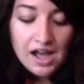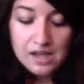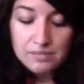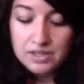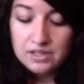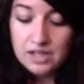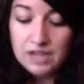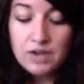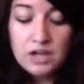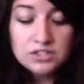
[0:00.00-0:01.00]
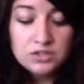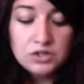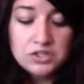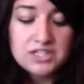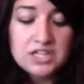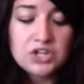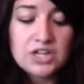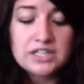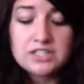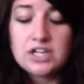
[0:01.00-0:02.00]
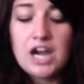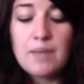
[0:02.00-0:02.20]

I've also noticed that drug deals are